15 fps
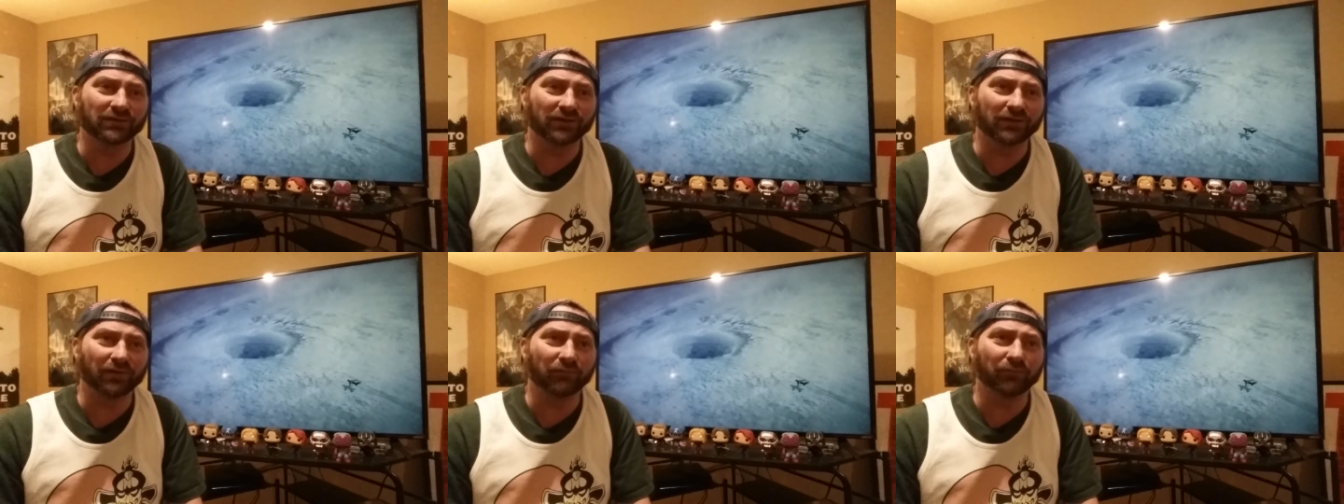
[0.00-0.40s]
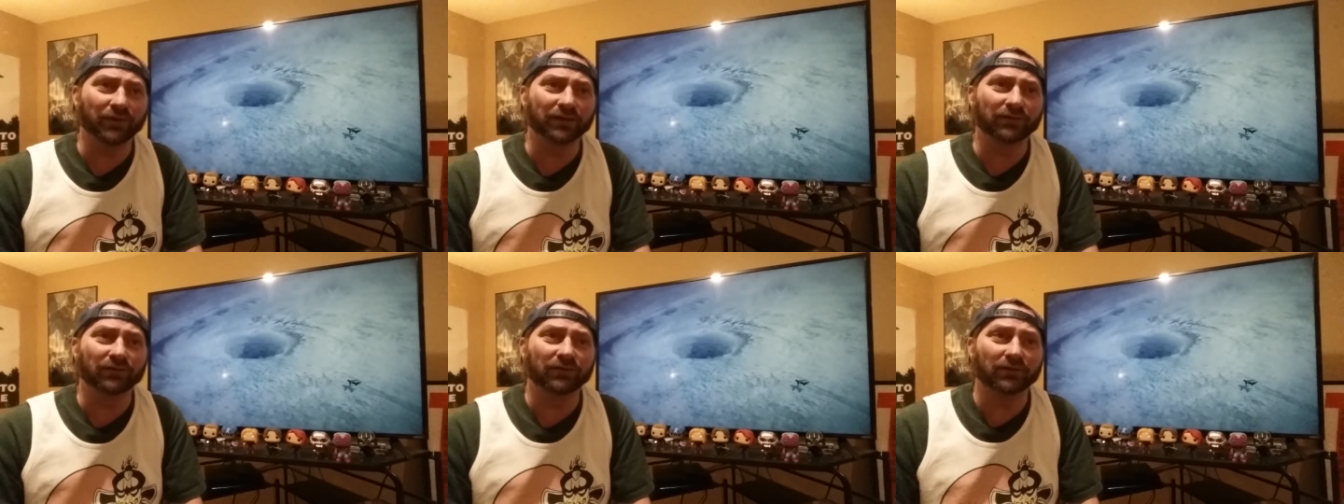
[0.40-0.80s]
so that
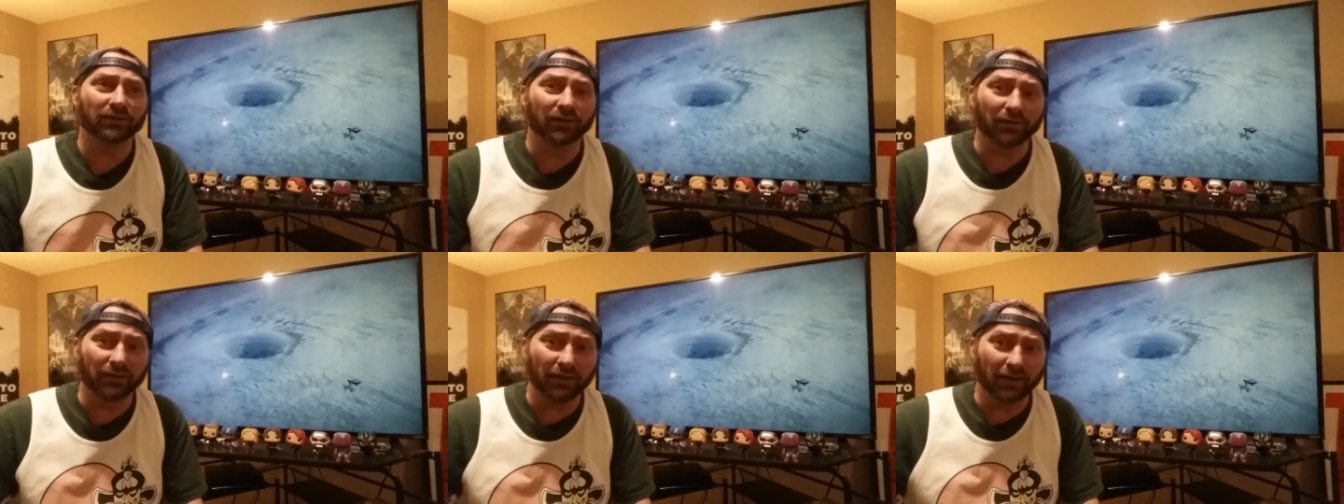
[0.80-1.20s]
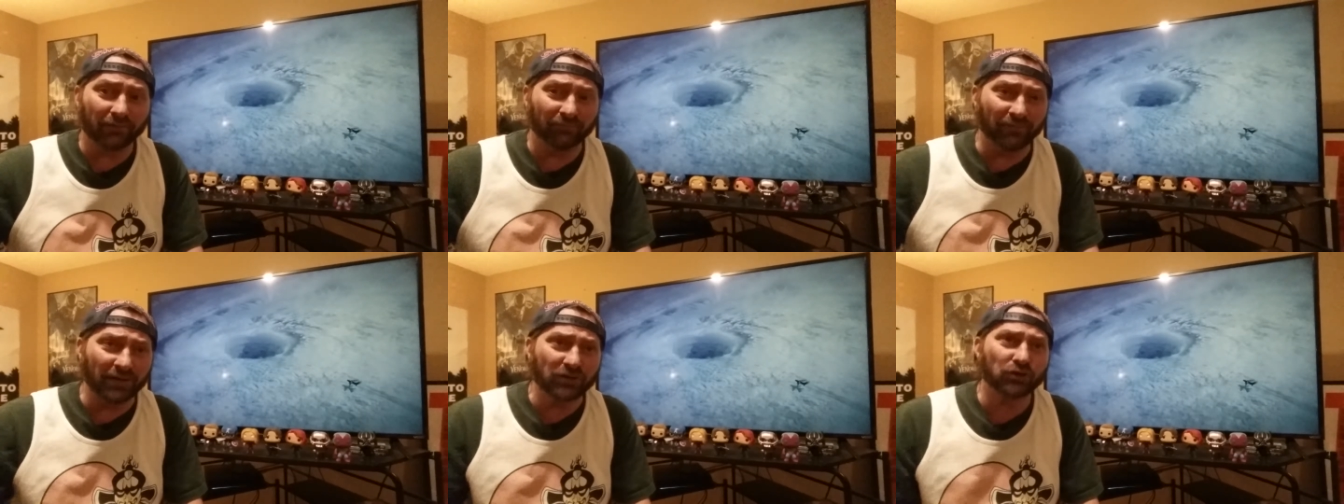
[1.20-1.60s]
when the
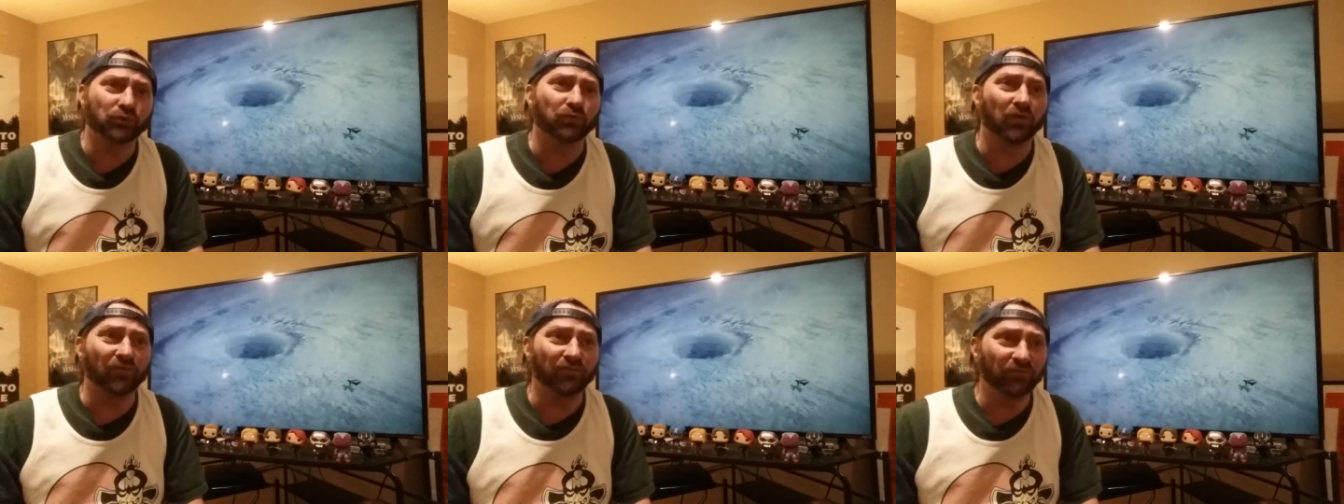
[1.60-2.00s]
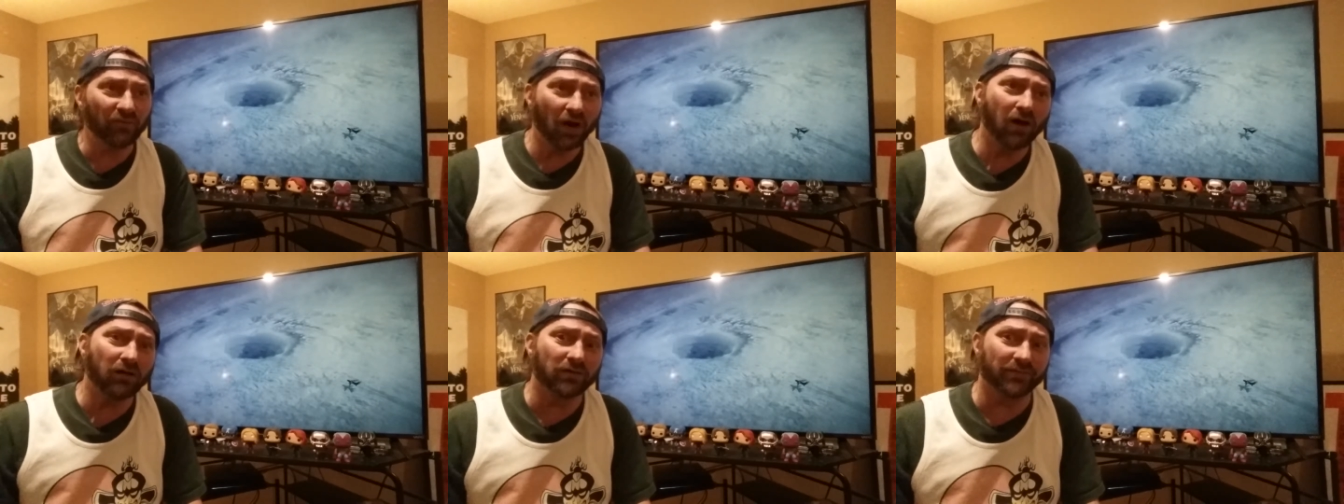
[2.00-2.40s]
eventual
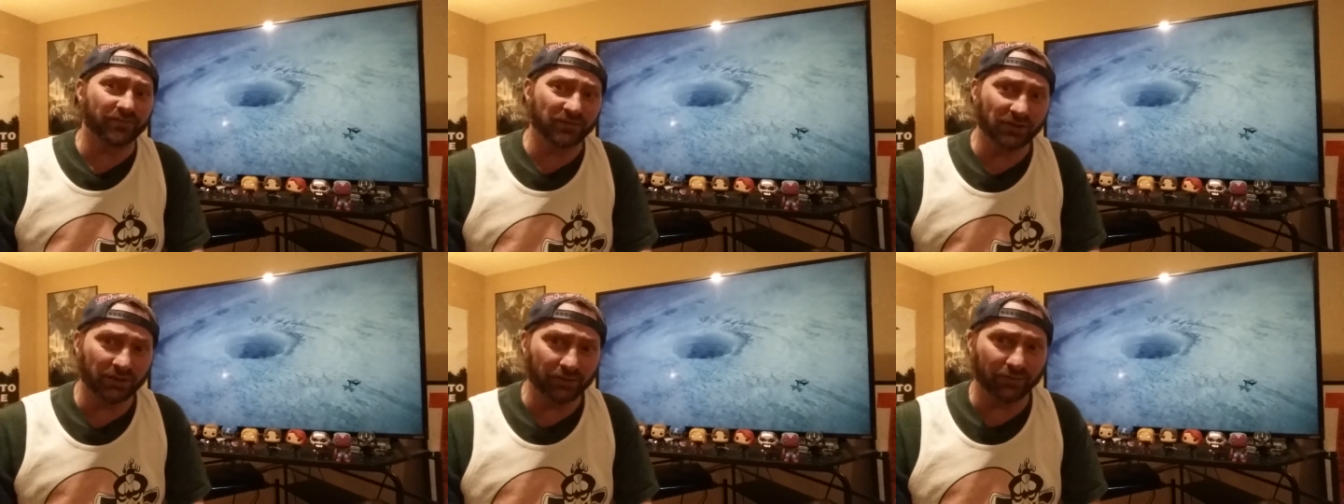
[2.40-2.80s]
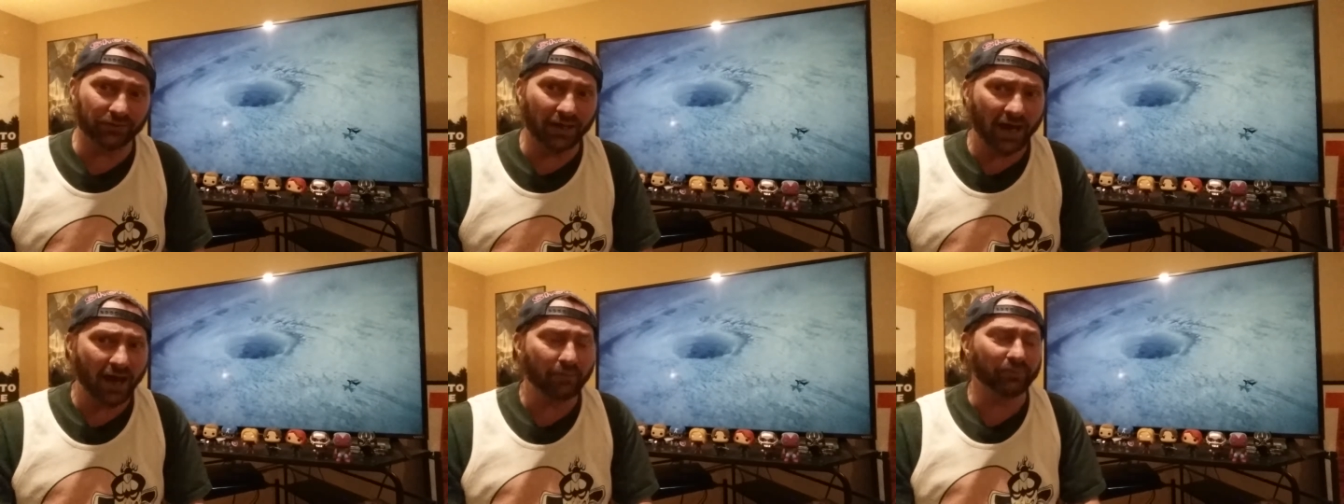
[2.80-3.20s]
fall of
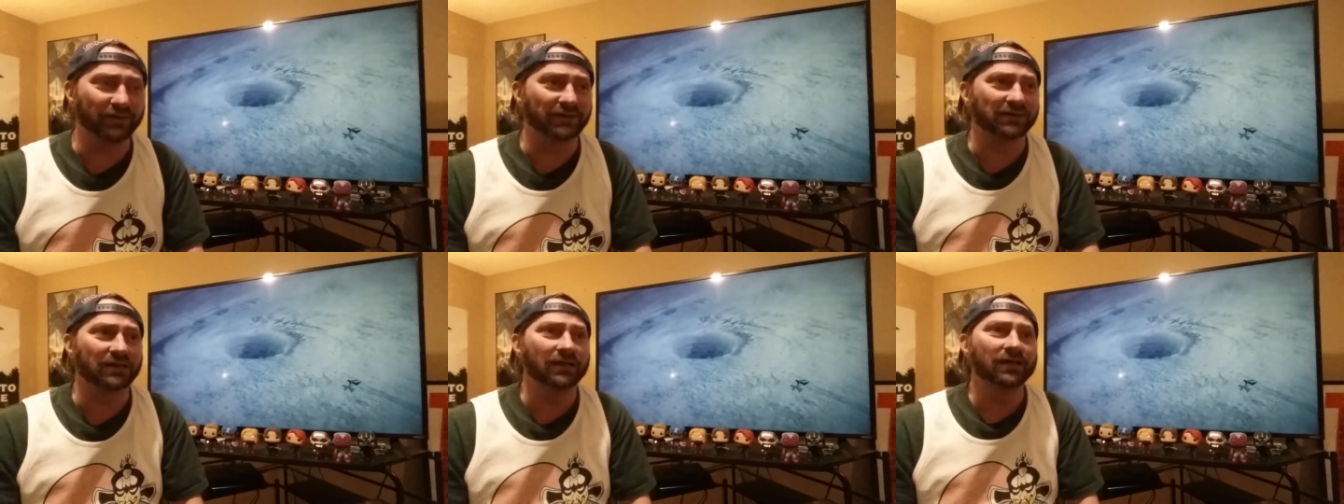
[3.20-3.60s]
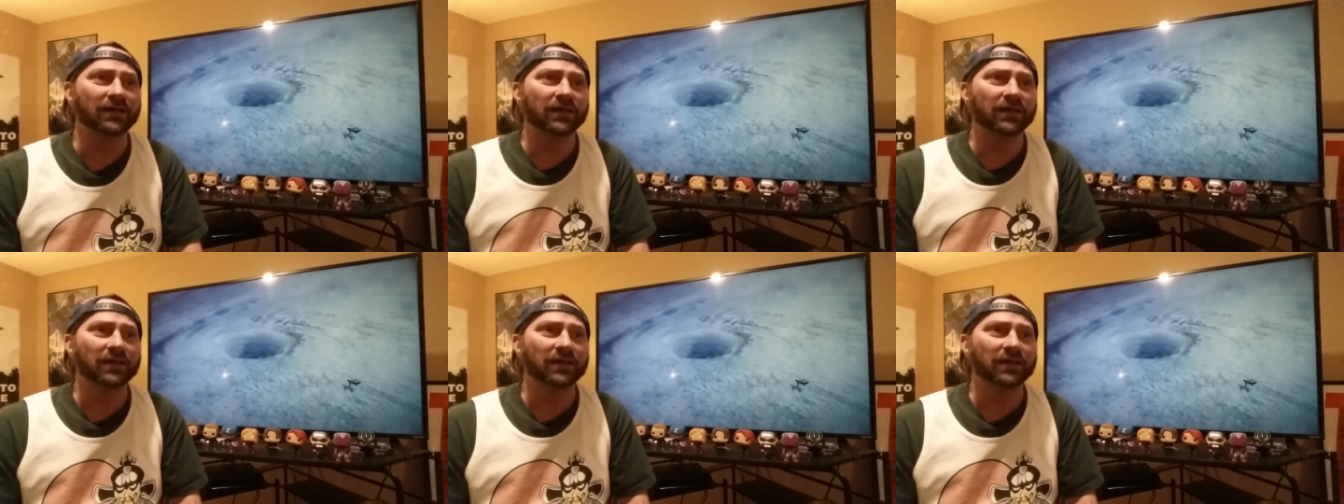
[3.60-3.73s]
Shield happens,